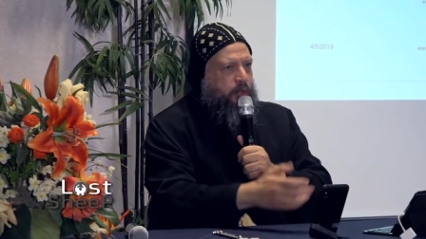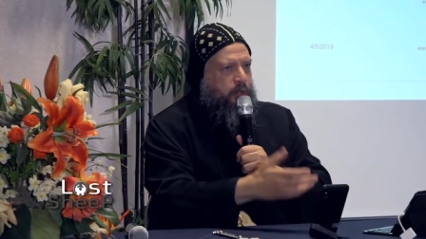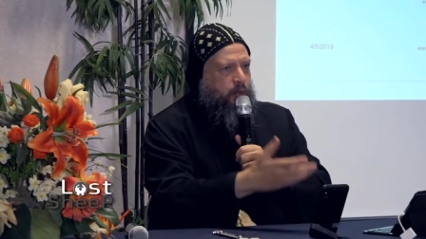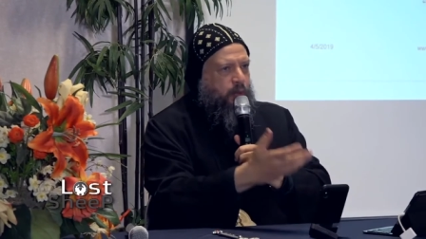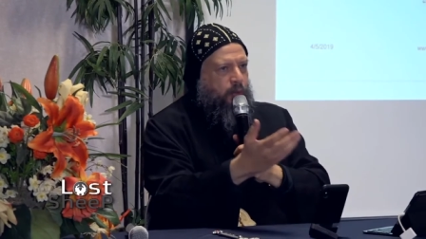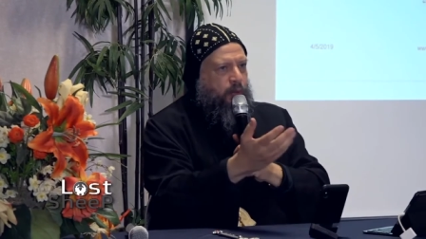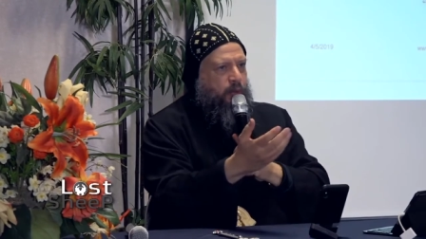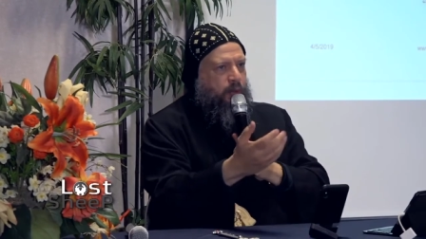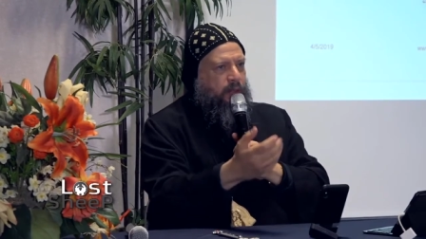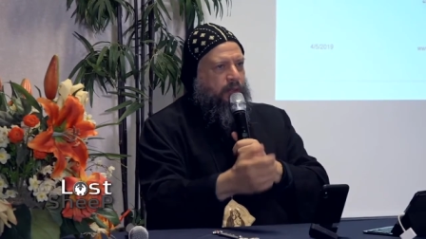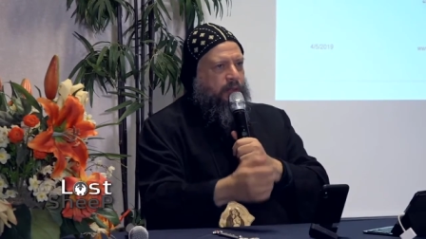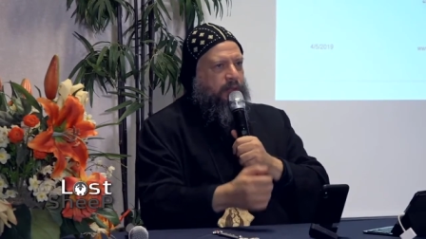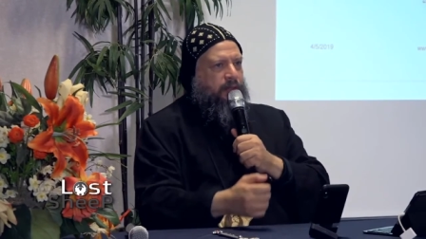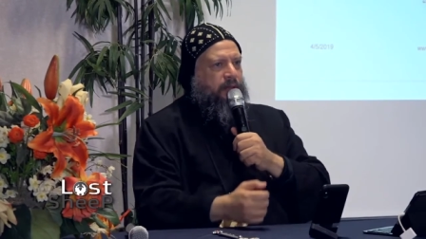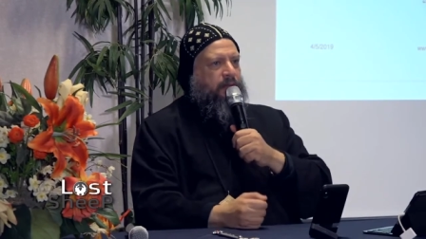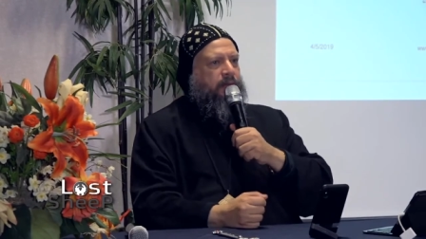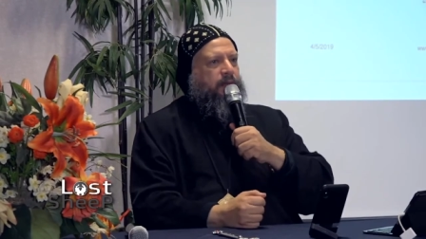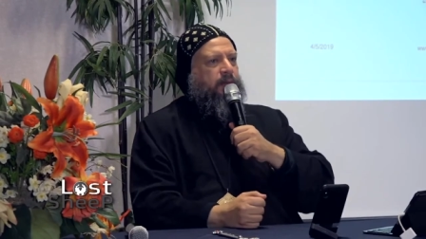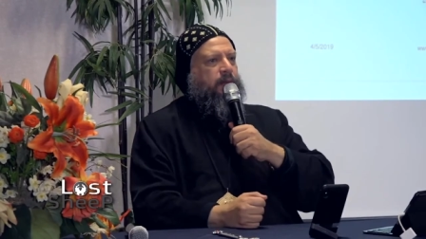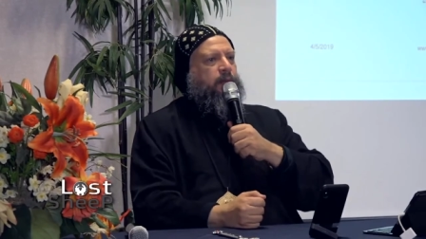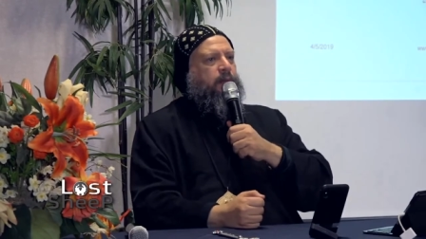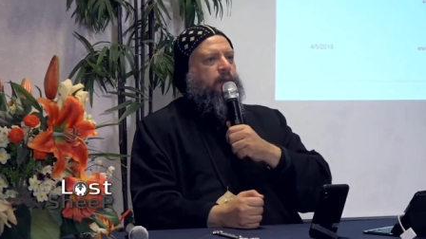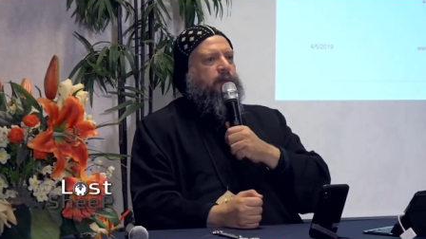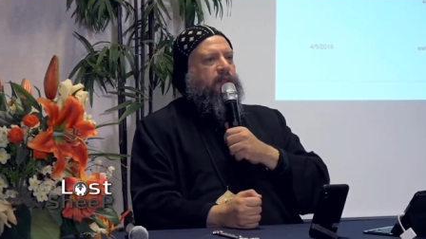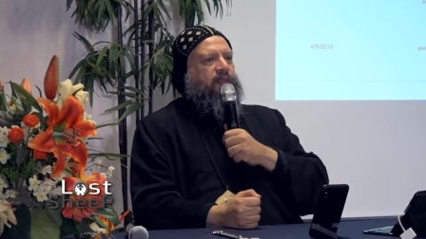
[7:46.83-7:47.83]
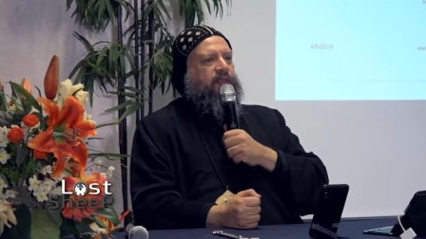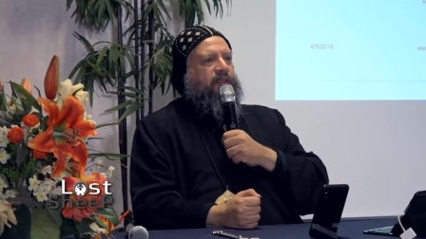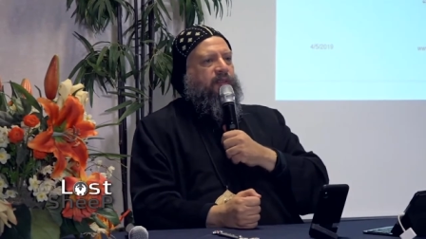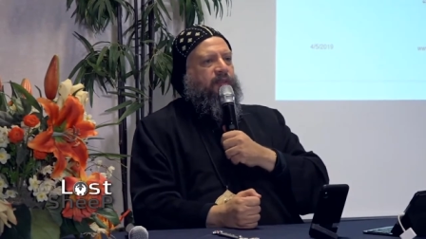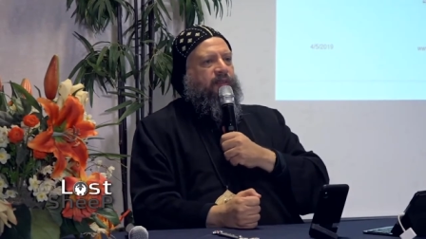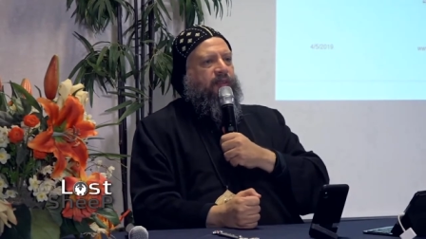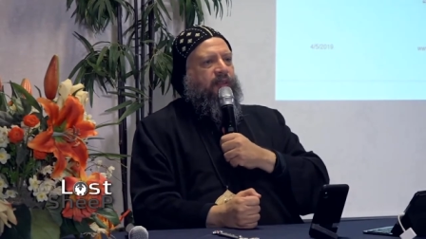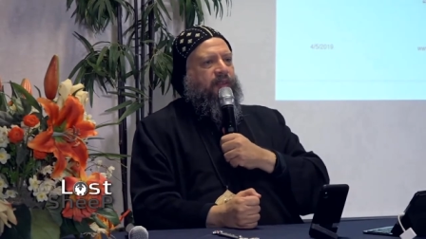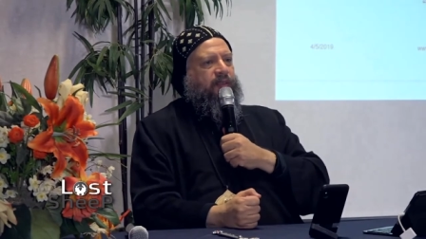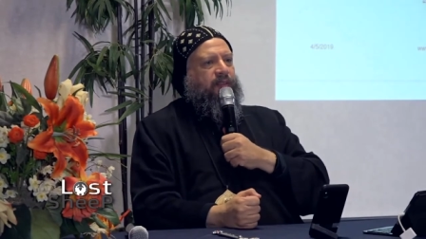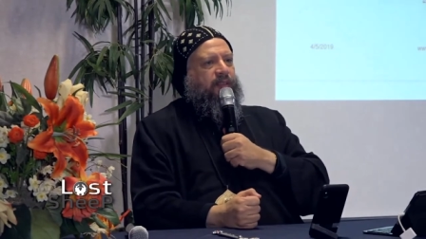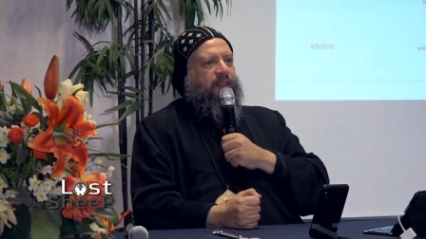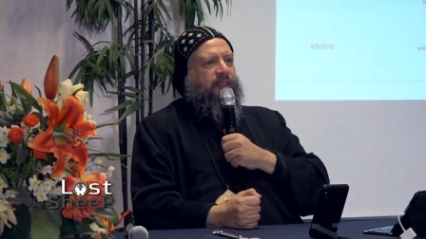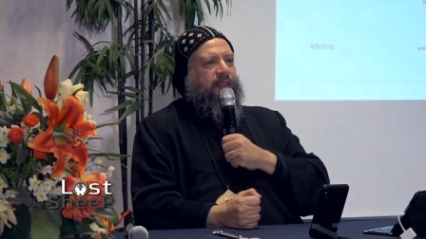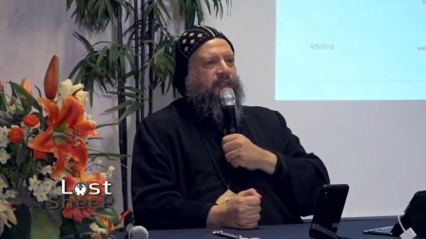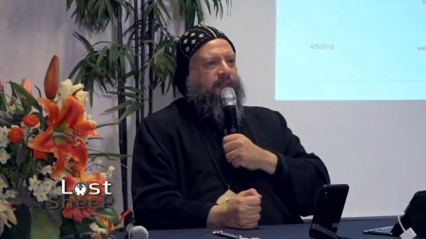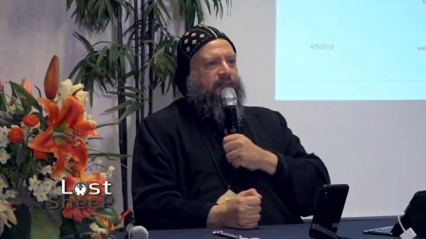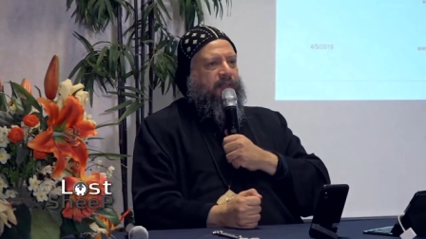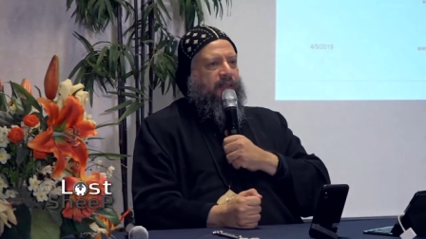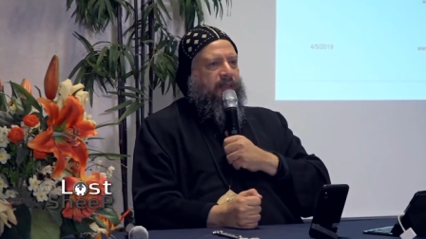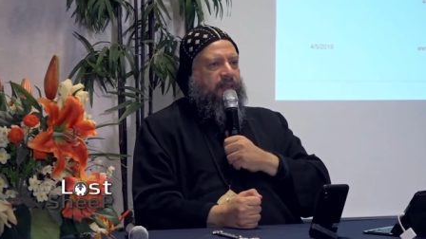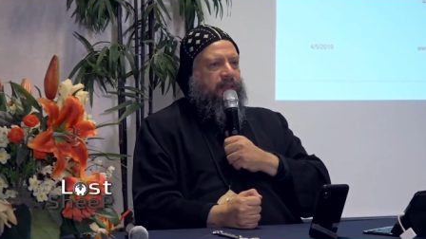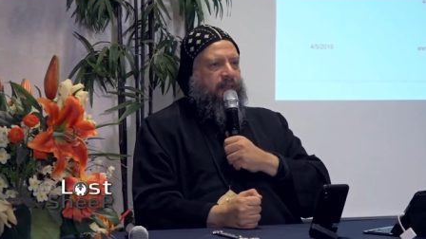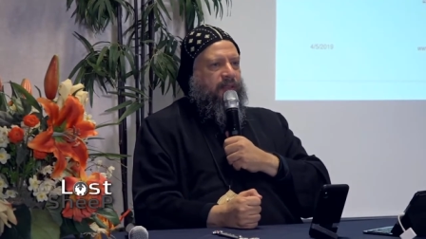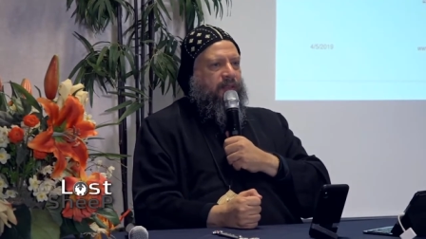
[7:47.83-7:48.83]
sure most of us heard
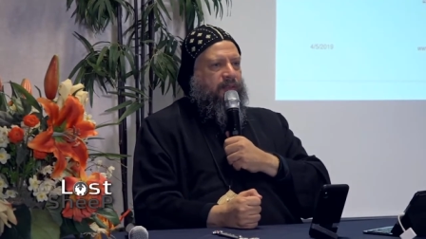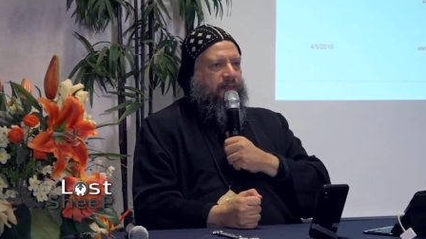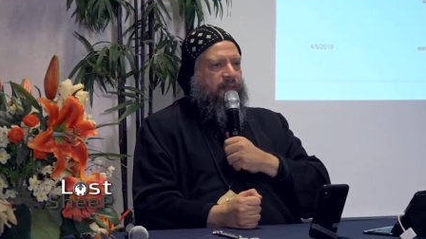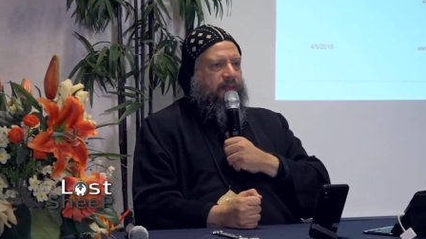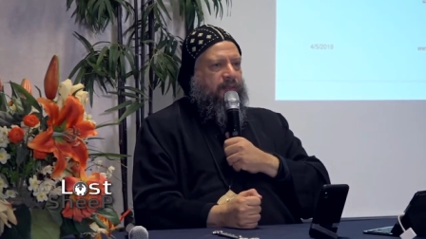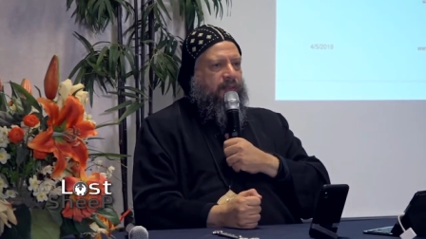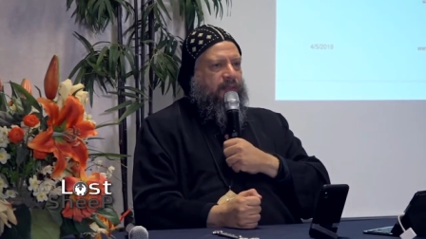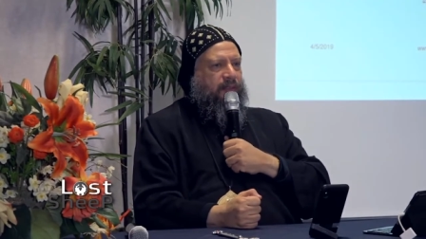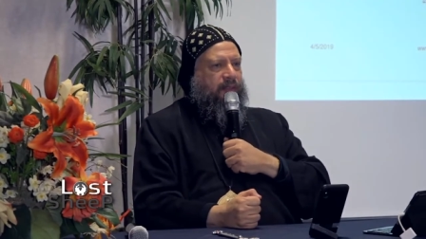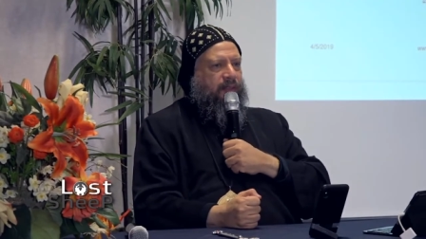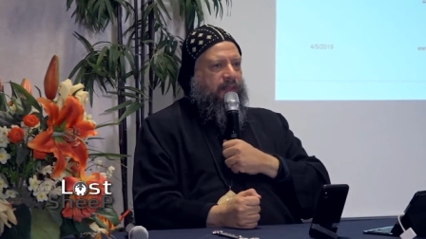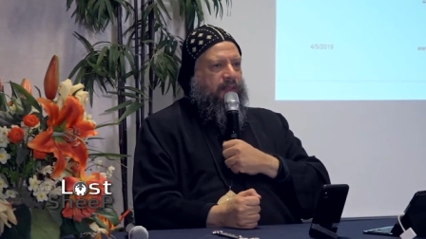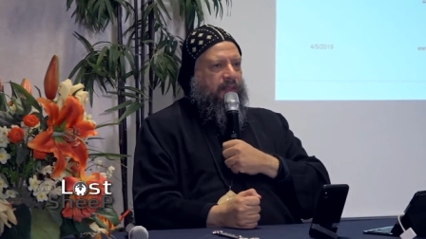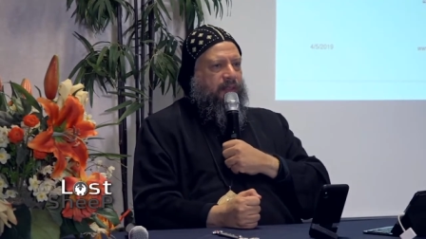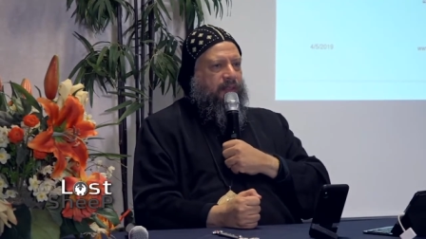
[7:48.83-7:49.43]
this.